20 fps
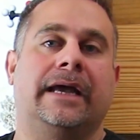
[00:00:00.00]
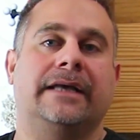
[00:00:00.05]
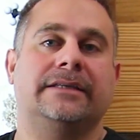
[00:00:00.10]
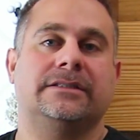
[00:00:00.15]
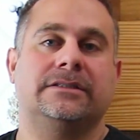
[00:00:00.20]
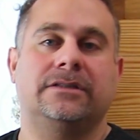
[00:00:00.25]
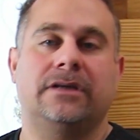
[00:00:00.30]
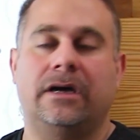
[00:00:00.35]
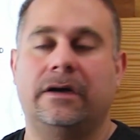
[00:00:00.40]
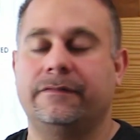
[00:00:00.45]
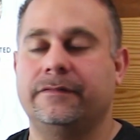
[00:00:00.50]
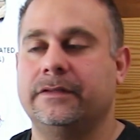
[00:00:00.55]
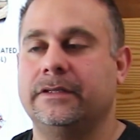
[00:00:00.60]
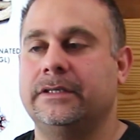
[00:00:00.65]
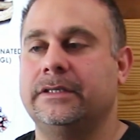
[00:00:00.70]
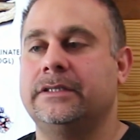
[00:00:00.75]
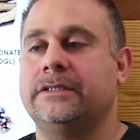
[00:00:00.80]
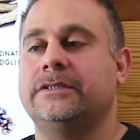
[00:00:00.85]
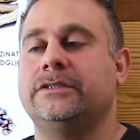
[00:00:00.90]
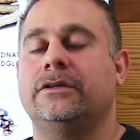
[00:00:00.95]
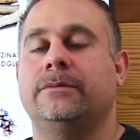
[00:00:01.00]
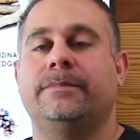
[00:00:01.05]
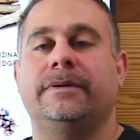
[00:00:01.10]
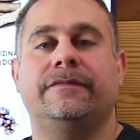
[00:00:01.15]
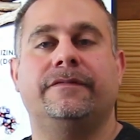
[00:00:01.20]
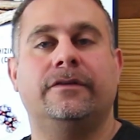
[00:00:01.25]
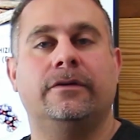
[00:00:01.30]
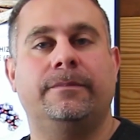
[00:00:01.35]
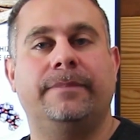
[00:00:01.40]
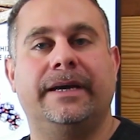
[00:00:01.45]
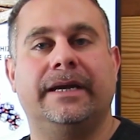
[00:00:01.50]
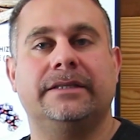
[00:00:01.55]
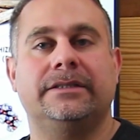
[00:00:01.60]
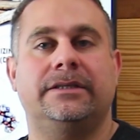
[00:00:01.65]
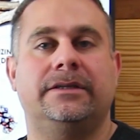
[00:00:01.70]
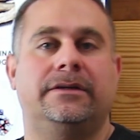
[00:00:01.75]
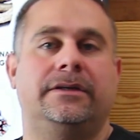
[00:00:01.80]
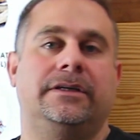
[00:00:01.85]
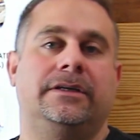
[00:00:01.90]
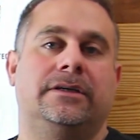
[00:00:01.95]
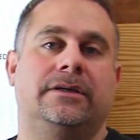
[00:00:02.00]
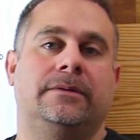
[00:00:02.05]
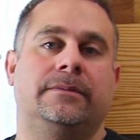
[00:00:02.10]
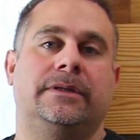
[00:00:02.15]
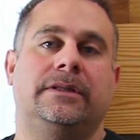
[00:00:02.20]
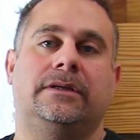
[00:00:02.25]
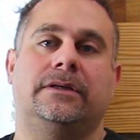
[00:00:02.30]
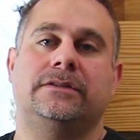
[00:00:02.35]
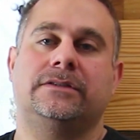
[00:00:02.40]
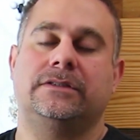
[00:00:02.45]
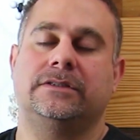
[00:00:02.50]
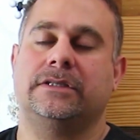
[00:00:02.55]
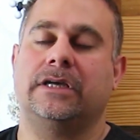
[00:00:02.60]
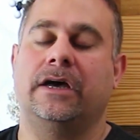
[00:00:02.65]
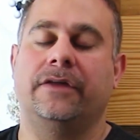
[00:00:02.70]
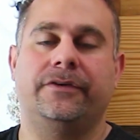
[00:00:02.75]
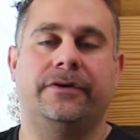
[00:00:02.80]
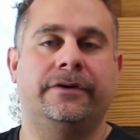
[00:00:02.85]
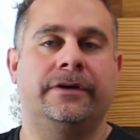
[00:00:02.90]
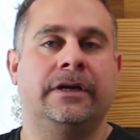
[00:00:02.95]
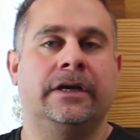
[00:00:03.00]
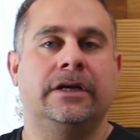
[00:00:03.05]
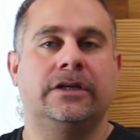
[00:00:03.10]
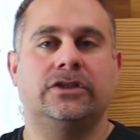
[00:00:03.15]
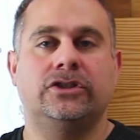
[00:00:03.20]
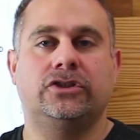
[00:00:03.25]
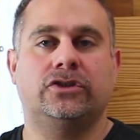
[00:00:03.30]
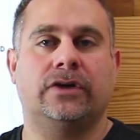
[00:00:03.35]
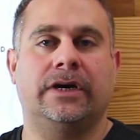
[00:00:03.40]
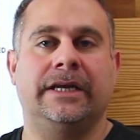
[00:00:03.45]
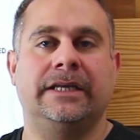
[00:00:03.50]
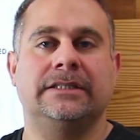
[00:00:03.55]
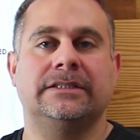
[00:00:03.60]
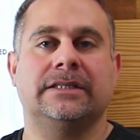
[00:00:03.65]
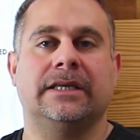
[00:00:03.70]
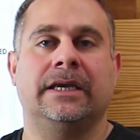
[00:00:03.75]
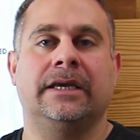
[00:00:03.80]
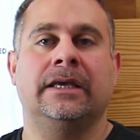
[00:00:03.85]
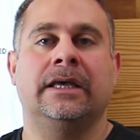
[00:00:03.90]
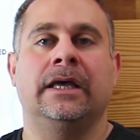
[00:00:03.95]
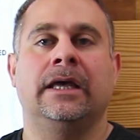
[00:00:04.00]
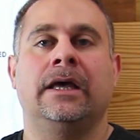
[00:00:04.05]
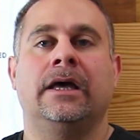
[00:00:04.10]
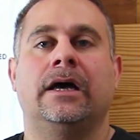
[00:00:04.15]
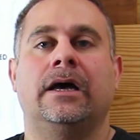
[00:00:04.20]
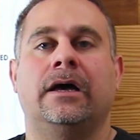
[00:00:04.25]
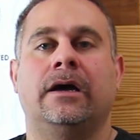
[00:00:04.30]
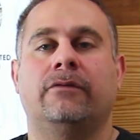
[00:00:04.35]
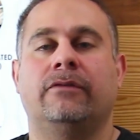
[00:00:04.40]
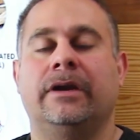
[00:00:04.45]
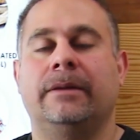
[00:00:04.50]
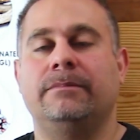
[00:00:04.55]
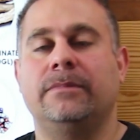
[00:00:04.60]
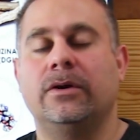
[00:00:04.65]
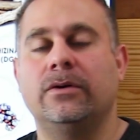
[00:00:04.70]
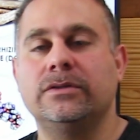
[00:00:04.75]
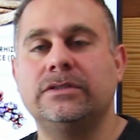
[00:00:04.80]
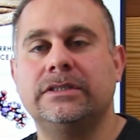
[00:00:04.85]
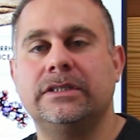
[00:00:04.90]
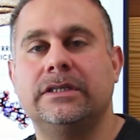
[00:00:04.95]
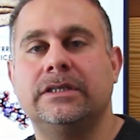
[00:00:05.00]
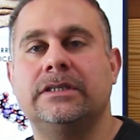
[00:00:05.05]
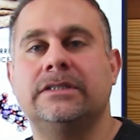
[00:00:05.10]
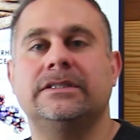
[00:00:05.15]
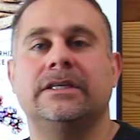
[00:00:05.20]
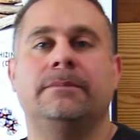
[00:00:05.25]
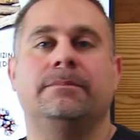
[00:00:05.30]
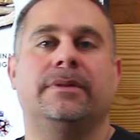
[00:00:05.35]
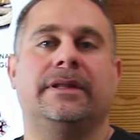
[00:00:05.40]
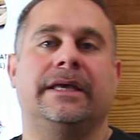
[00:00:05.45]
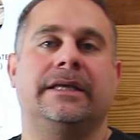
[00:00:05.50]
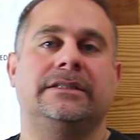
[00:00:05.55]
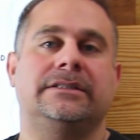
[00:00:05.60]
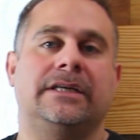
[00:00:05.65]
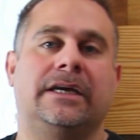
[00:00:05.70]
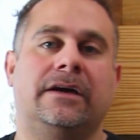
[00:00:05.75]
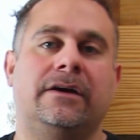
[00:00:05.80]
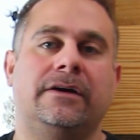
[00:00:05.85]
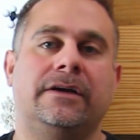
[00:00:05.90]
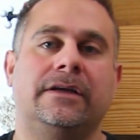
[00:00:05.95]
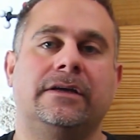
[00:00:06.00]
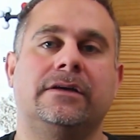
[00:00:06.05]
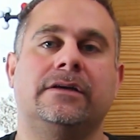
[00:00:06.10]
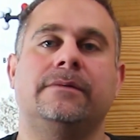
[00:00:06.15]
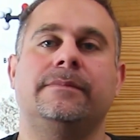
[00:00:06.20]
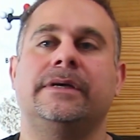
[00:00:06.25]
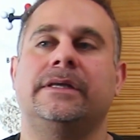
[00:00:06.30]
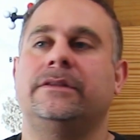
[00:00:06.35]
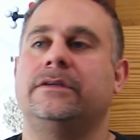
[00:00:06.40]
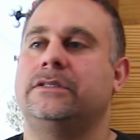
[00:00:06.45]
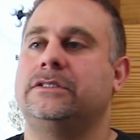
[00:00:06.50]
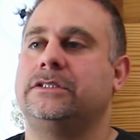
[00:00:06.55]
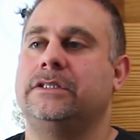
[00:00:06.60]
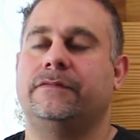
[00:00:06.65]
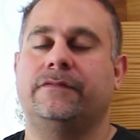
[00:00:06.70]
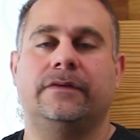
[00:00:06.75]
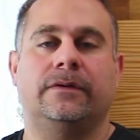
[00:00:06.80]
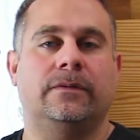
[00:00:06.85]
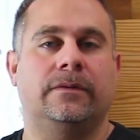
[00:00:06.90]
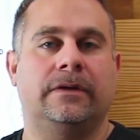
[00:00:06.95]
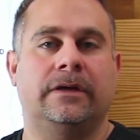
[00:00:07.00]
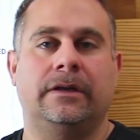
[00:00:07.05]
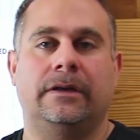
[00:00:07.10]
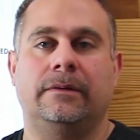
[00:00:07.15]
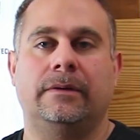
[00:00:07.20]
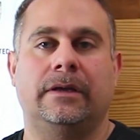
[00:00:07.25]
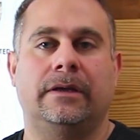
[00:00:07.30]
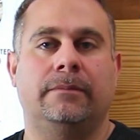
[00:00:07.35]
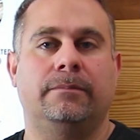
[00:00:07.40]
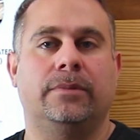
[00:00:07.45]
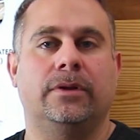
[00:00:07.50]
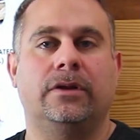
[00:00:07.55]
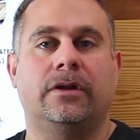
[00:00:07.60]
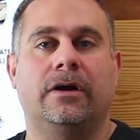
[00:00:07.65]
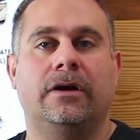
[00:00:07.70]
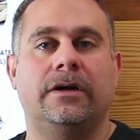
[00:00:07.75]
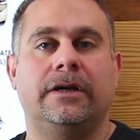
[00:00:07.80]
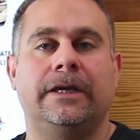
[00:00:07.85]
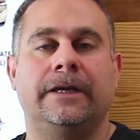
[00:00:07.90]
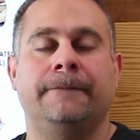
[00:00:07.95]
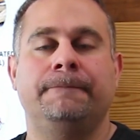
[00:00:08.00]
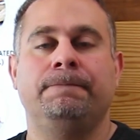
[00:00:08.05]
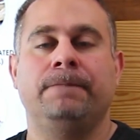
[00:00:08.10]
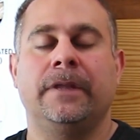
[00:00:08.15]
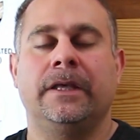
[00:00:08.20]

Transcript: acidophilus, your bifidobacterium, and there's just other strains like rhamnosus and plantarum, and there's different, and Boulardii.